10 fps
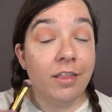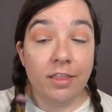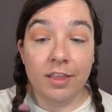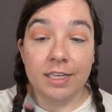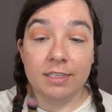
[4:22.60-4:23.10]

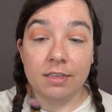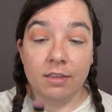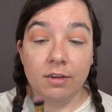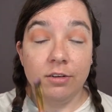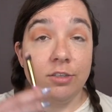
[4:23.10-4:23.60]
this
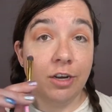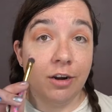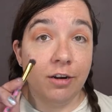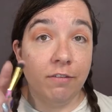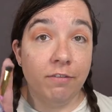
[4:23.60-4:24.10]
little
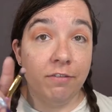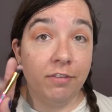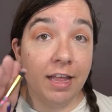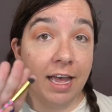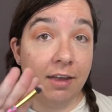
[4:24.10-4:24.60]
Tarte
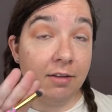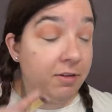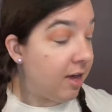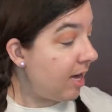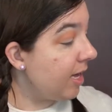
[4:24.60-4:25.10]
flat
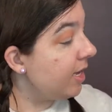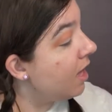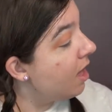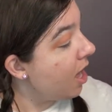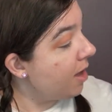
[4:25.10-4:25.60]
guy.
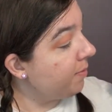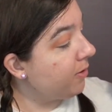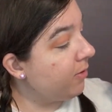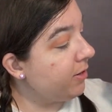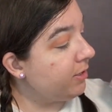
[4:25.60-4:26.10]
I'm
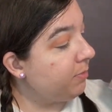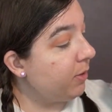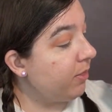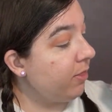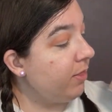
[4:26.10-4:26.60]
going to
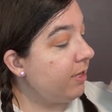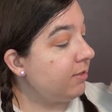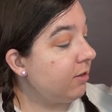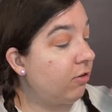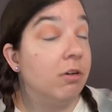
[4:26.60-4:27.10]
put
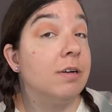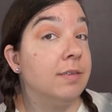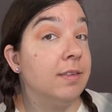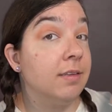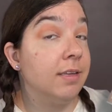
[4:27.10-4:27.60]
this
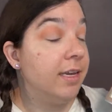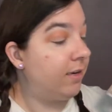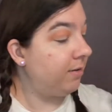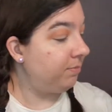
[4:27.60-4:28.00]
across the lid.